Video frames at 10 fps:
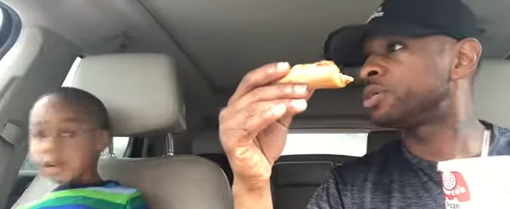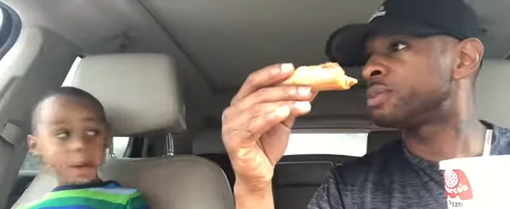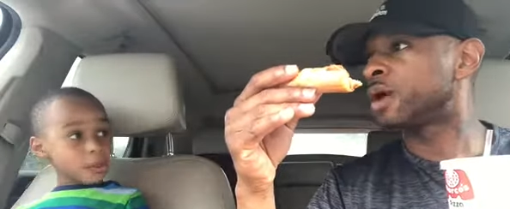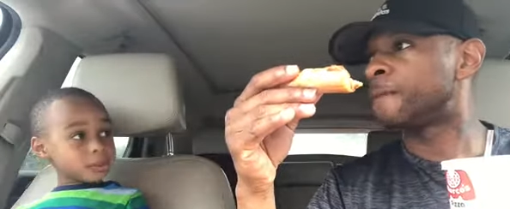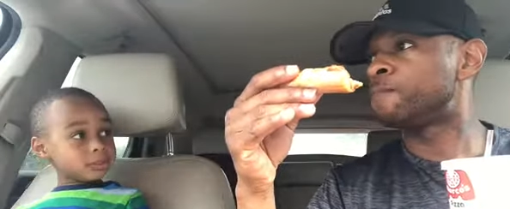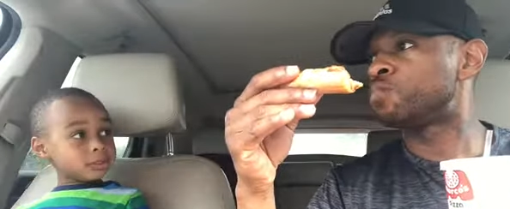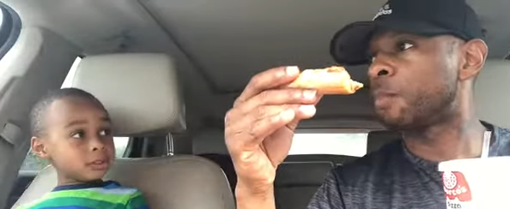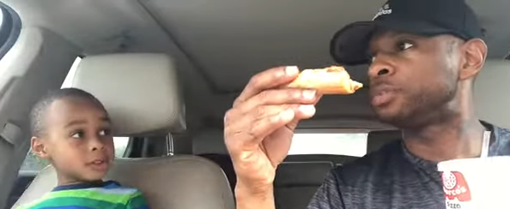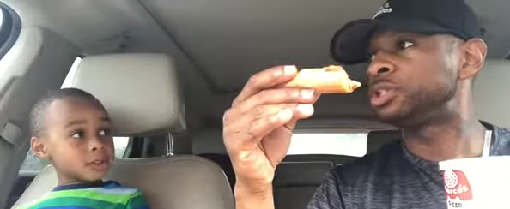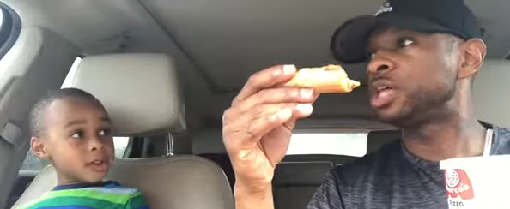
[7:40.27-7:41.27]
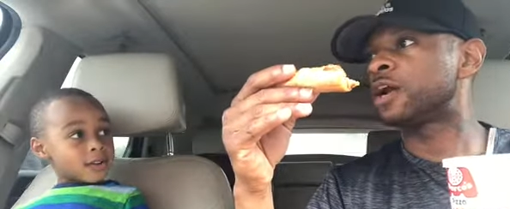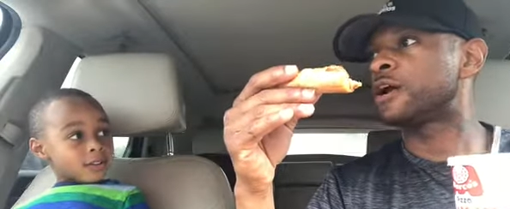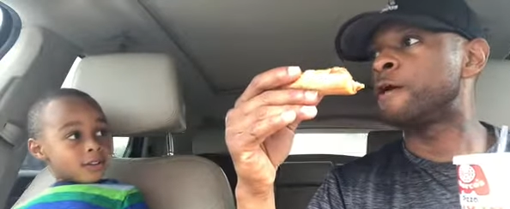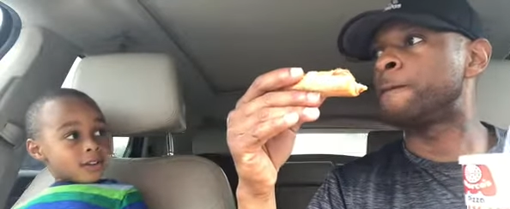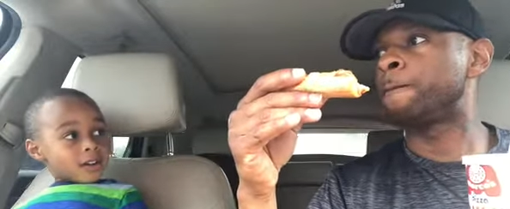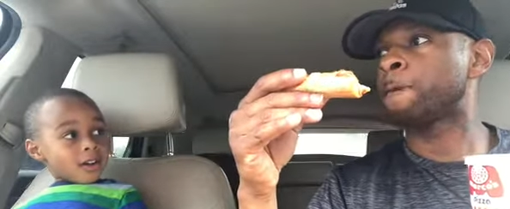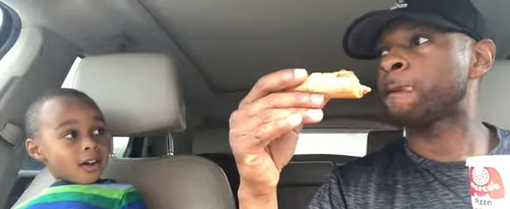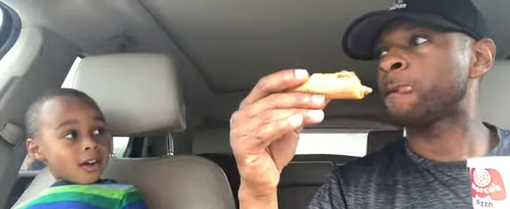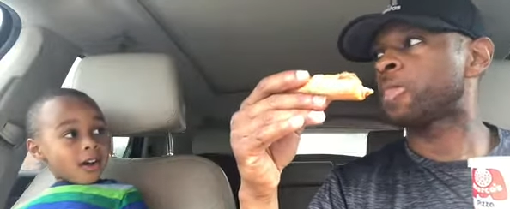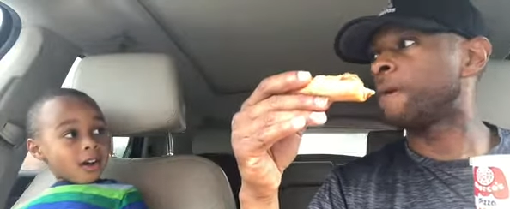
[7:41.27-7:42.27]
Speaker 1: He, he got to go.
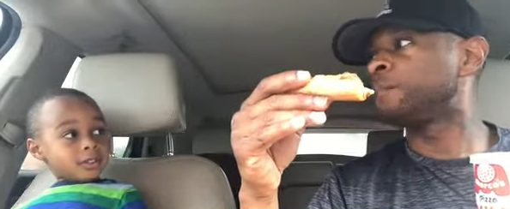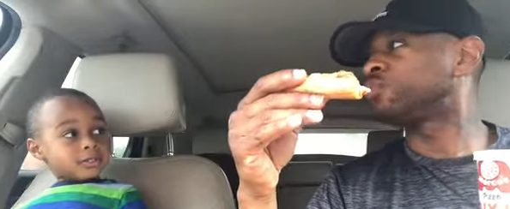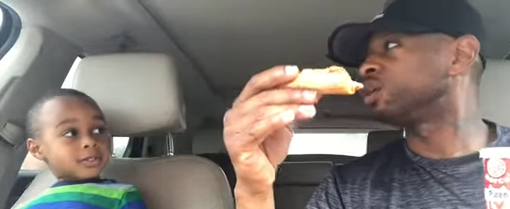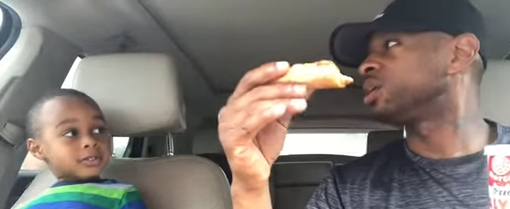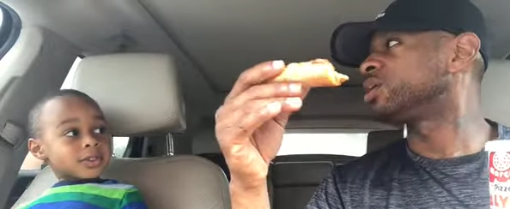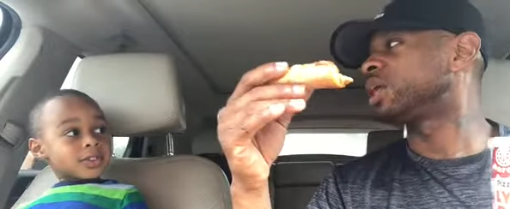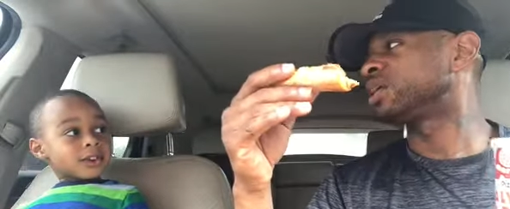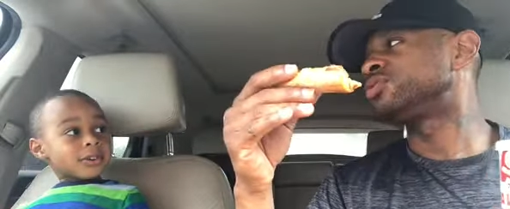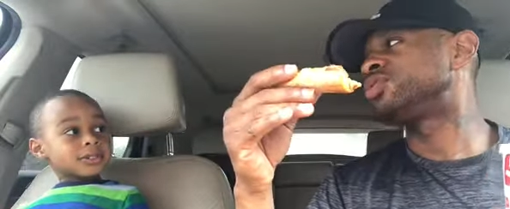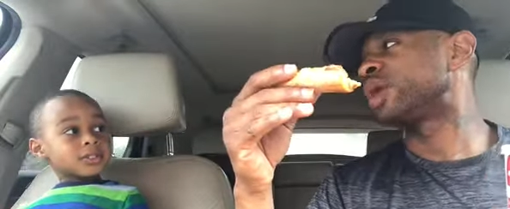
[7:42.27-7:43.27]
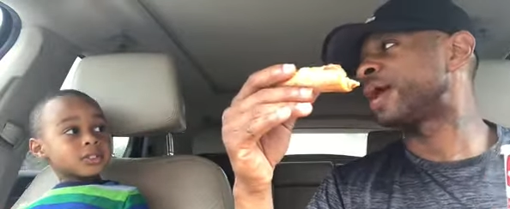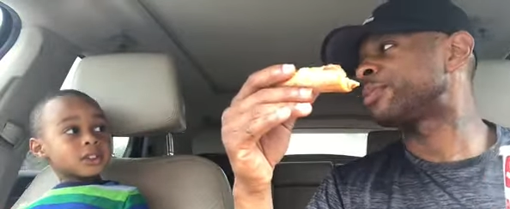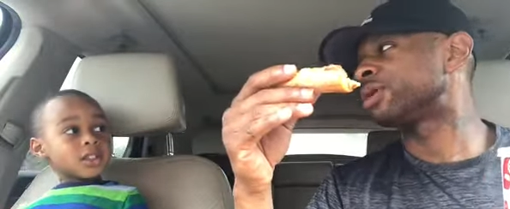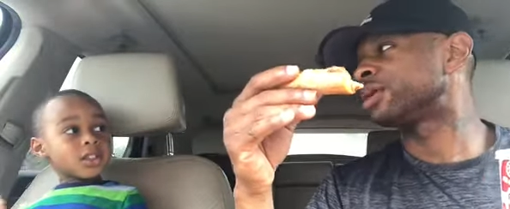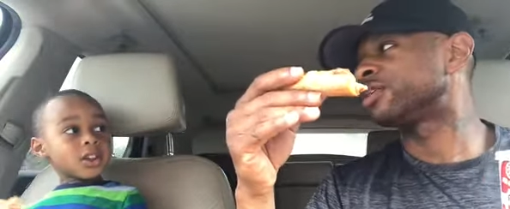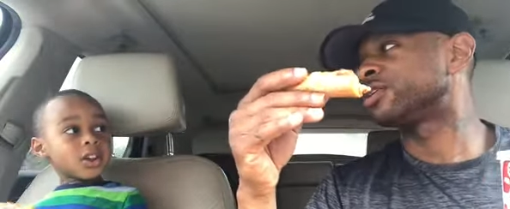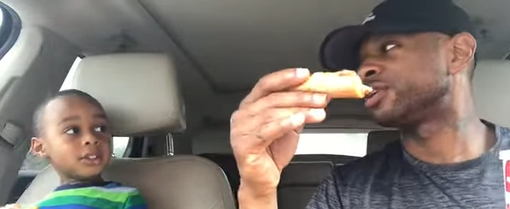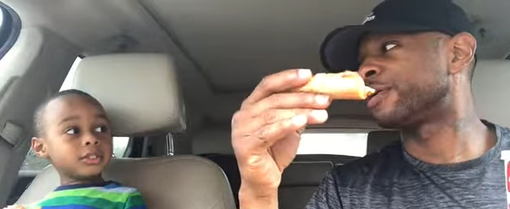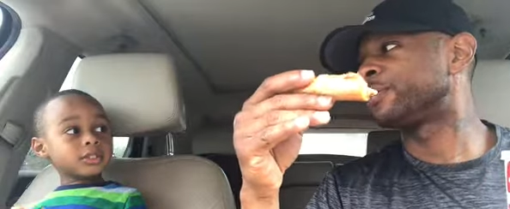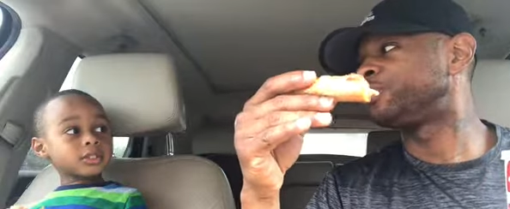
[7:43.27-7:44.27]
He didn't look like he was too happy in there
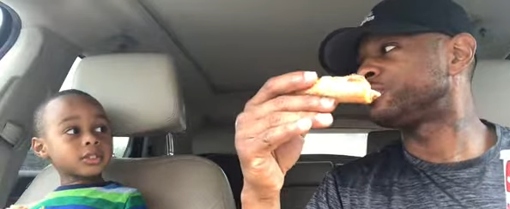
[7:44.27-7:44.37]
earlier.